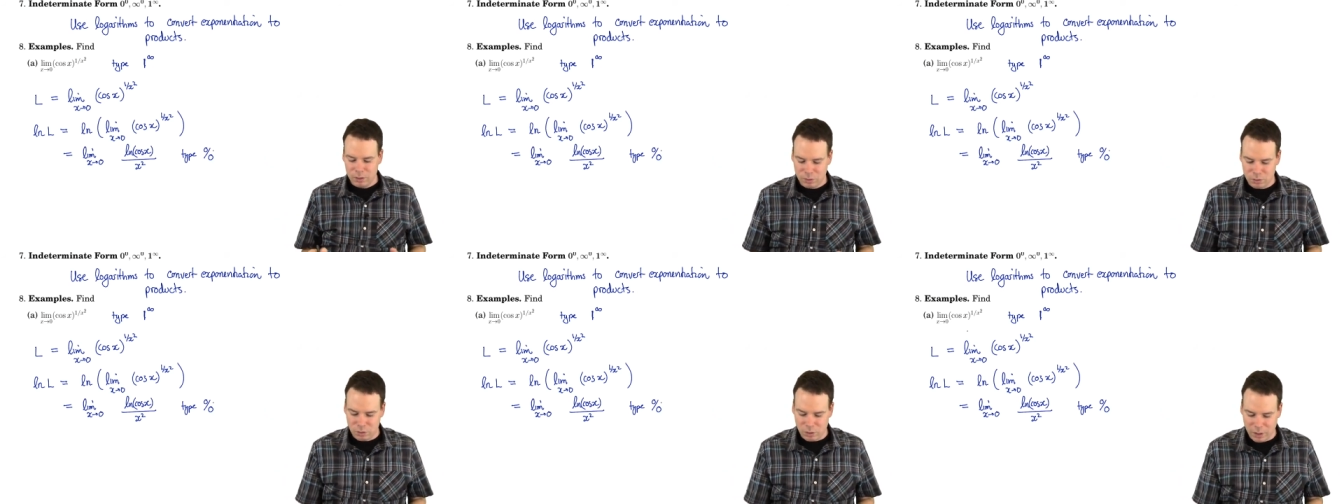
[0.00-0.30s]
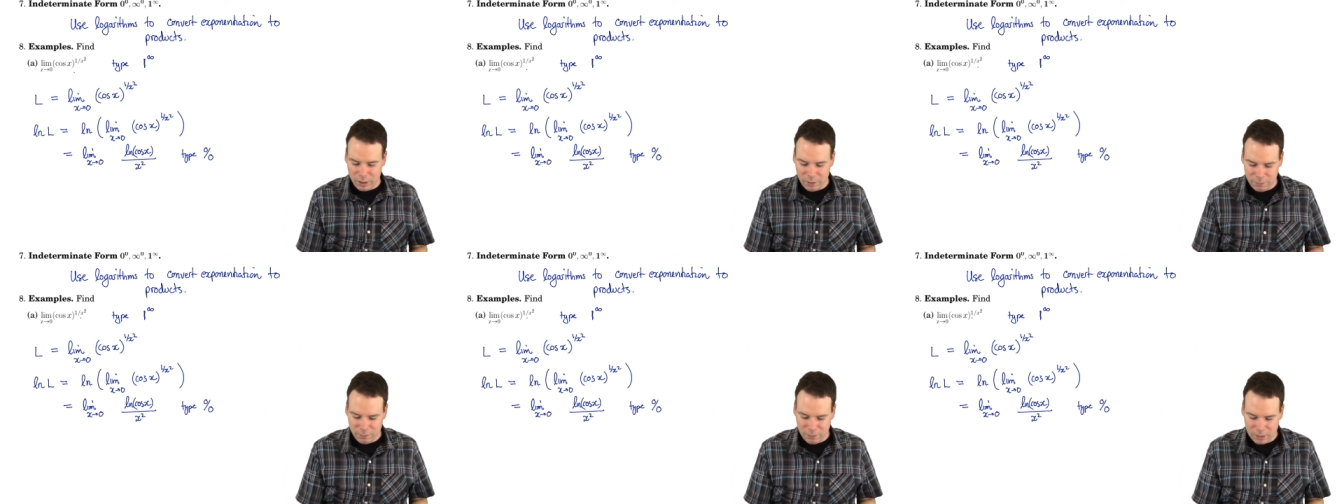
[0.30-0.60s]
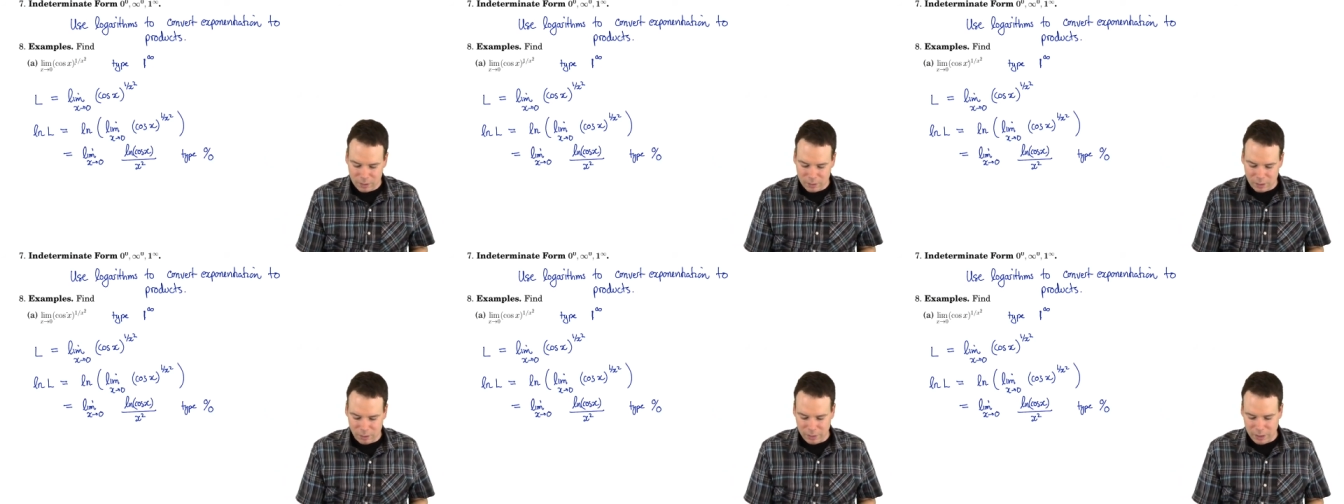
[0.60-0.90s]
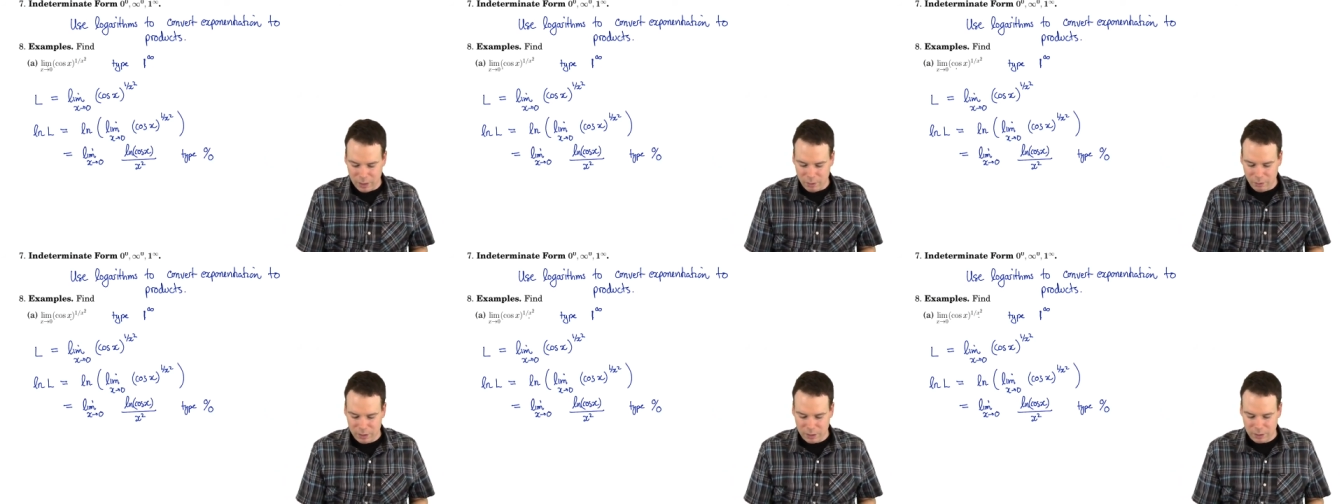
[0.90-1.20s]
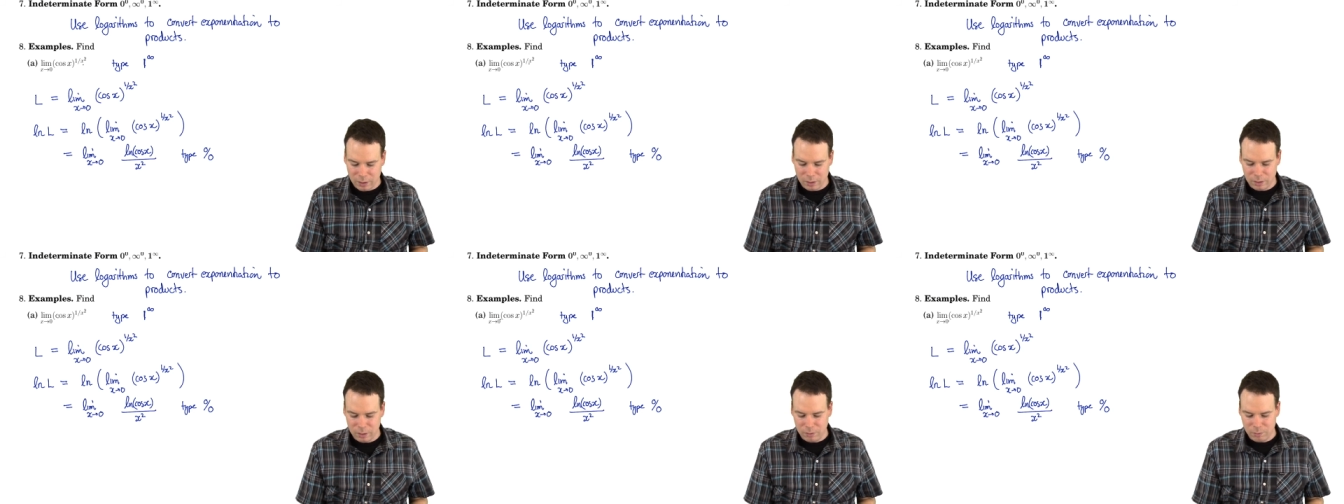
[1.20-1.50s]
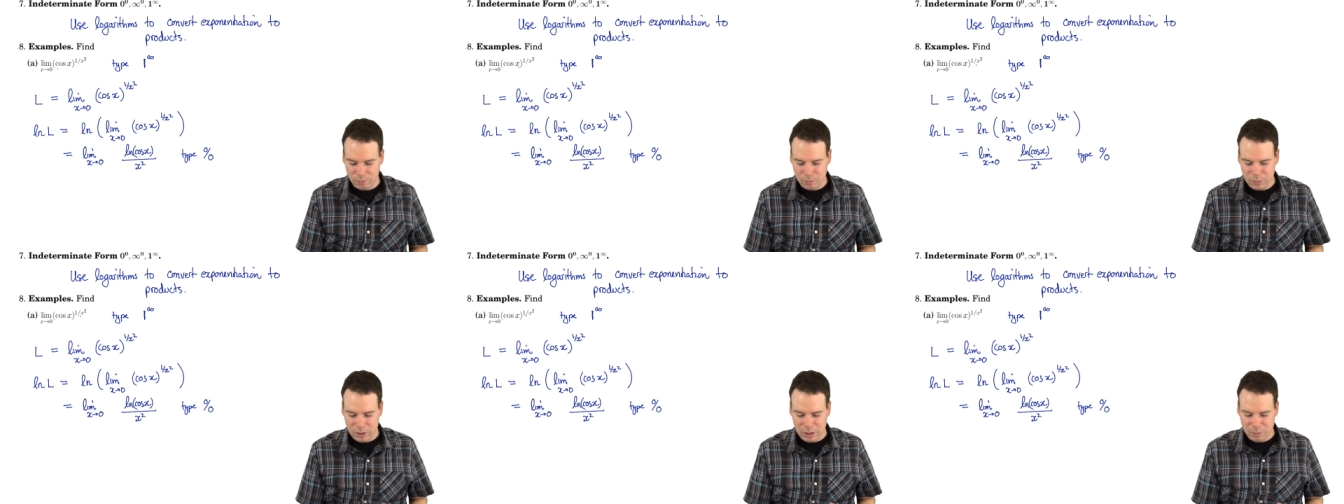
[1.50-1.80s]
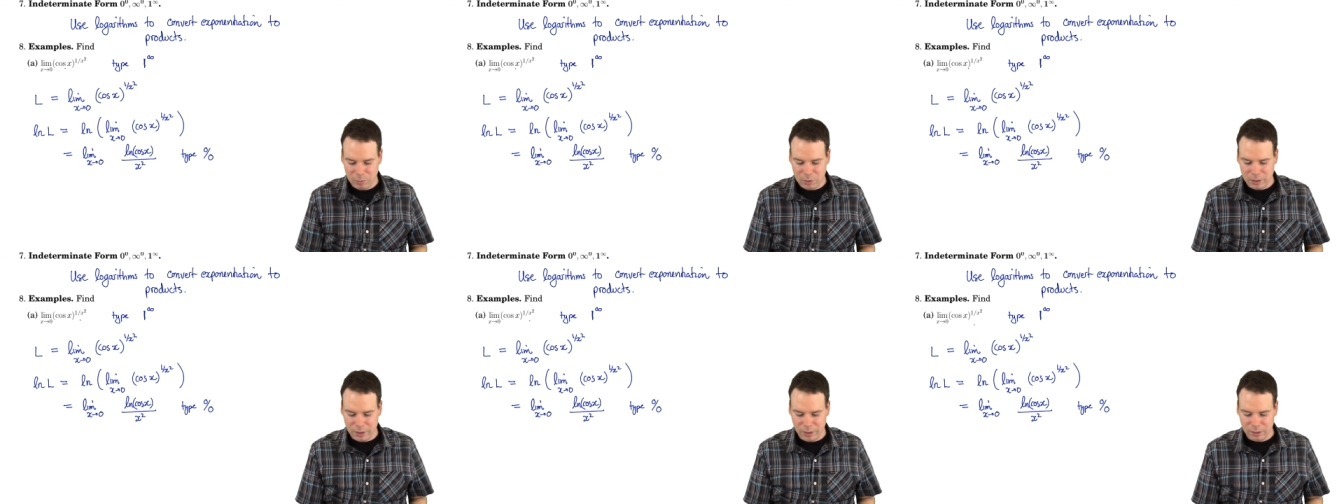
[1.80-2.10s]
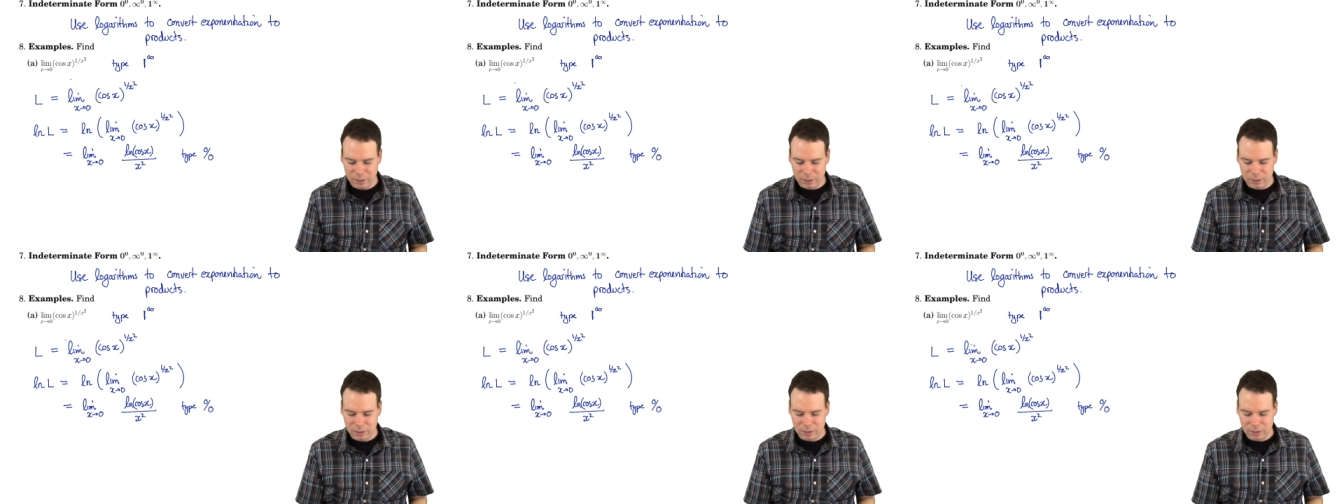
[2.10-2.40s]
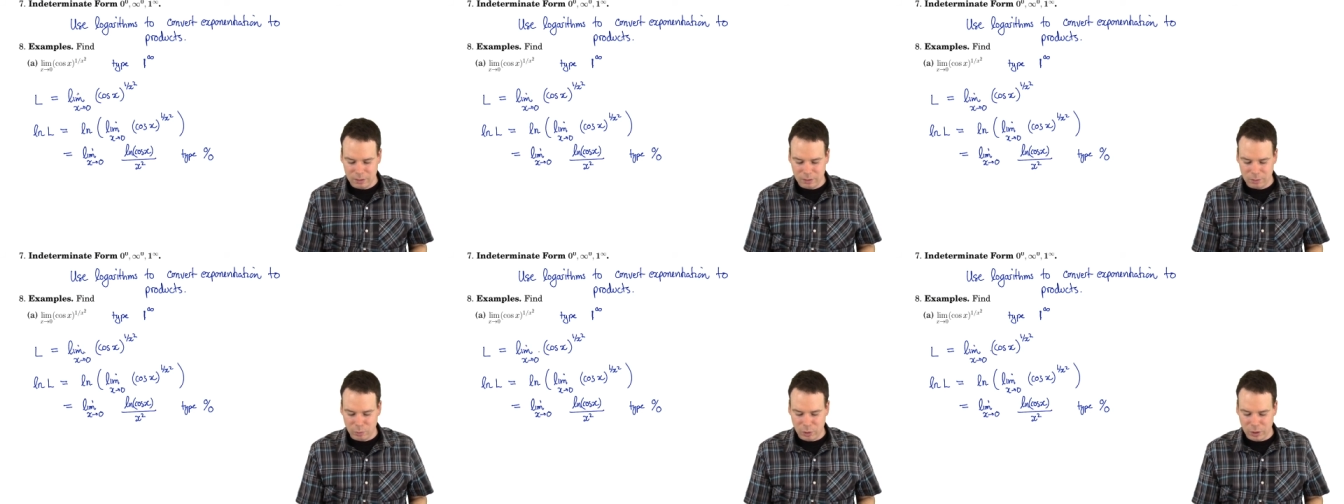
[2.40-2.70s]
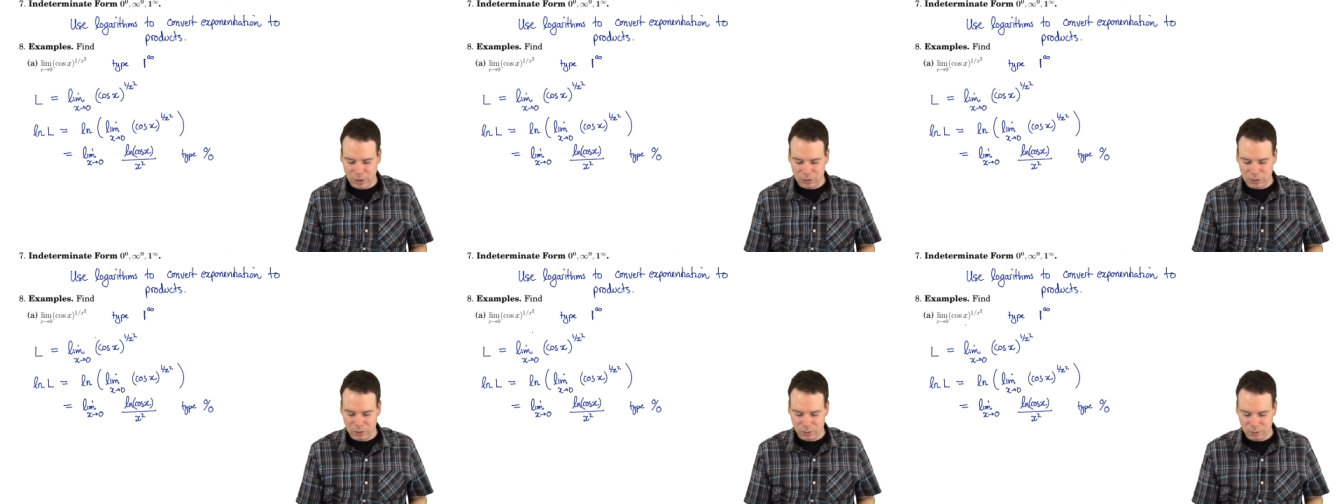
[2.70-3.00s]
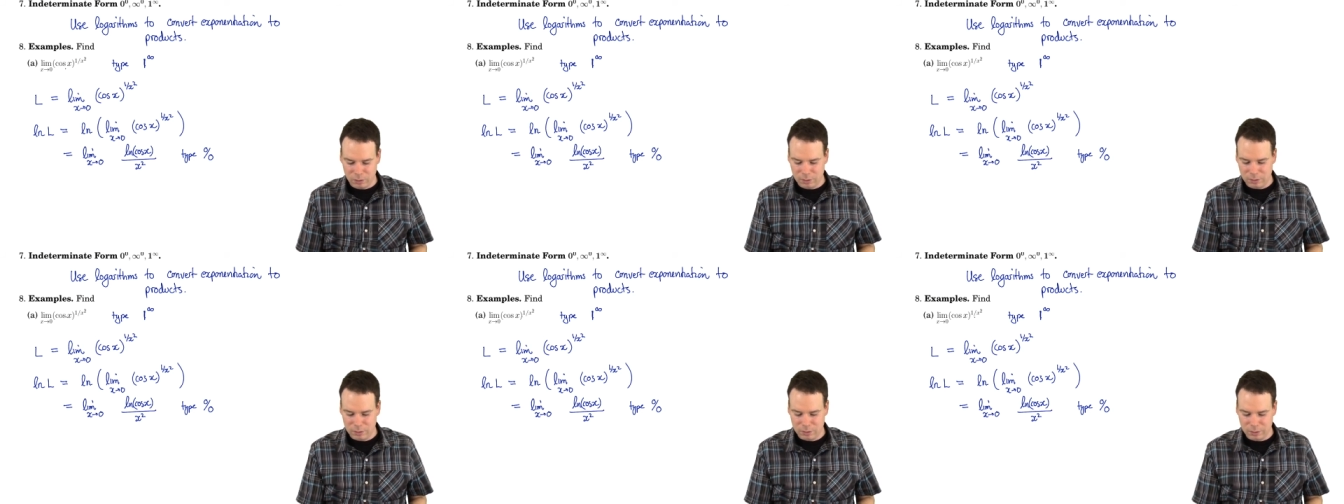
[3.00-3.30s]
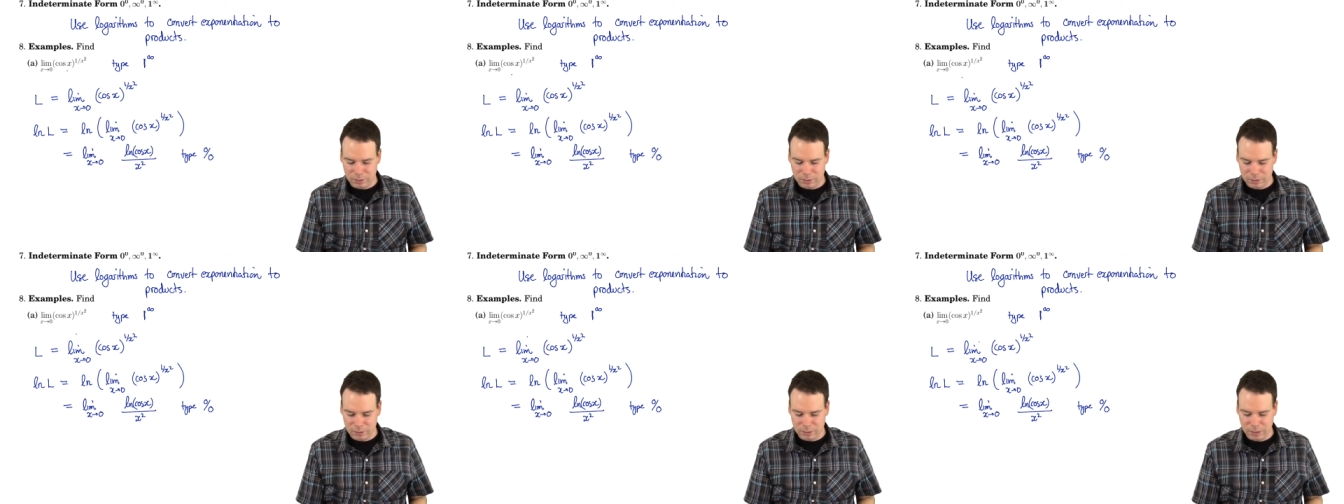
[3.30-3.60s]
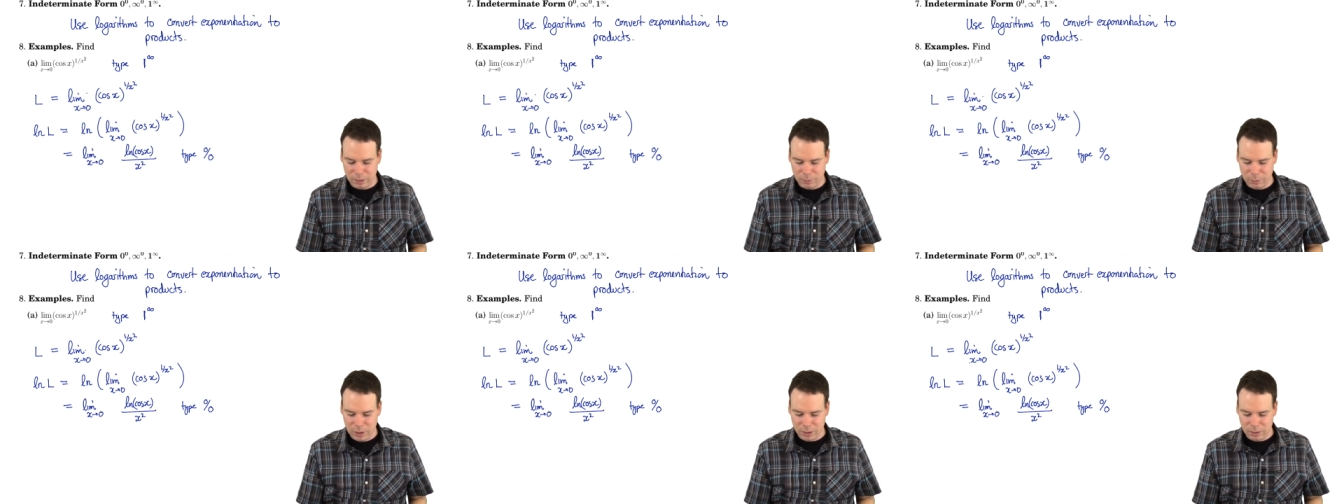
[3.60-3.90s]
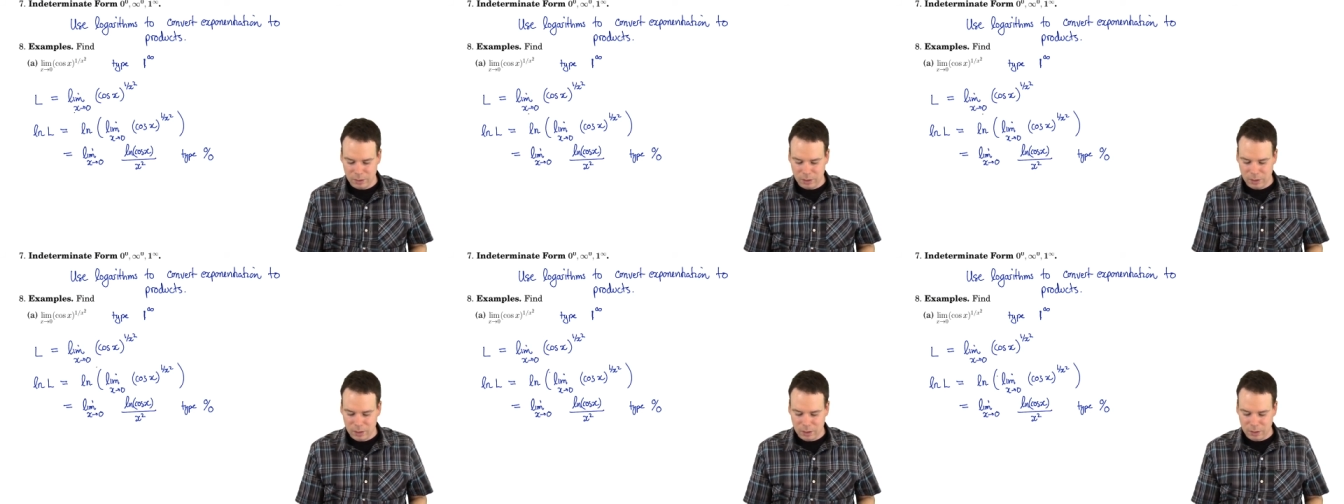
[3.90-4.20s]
try to figure out how I could manipulate this expression, or this limit,